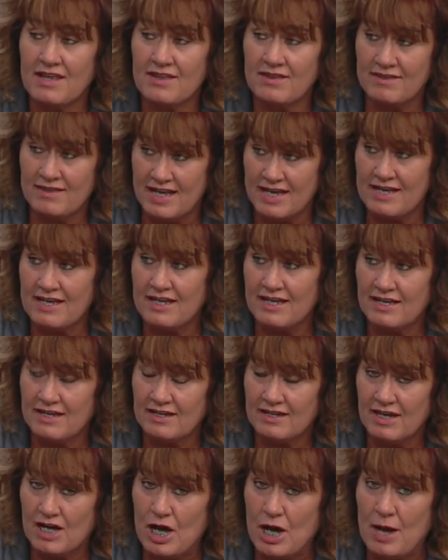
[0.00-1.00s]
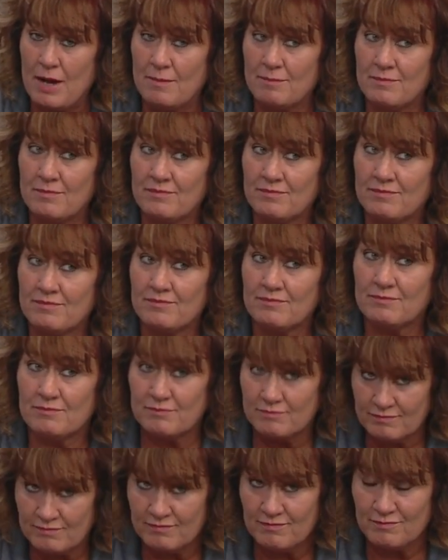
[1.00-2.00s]
they um,
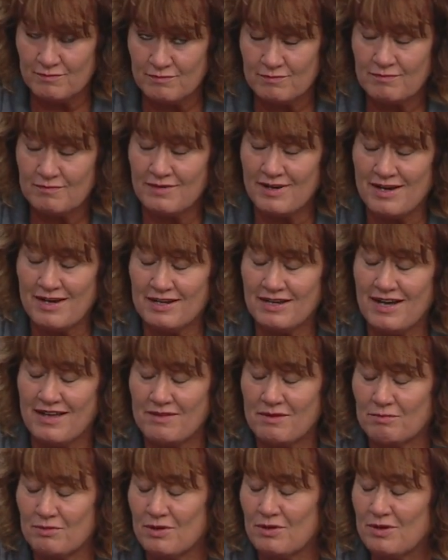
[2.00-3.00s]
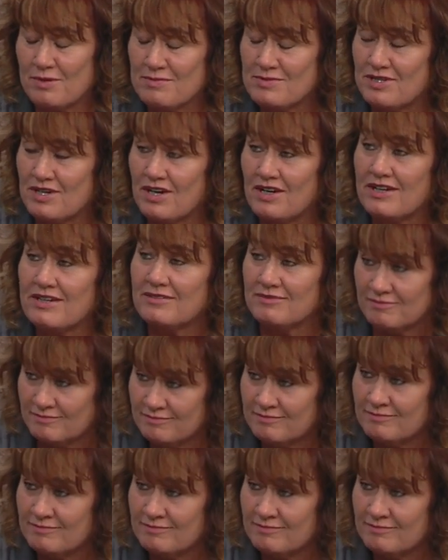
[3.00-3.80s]
got the program started.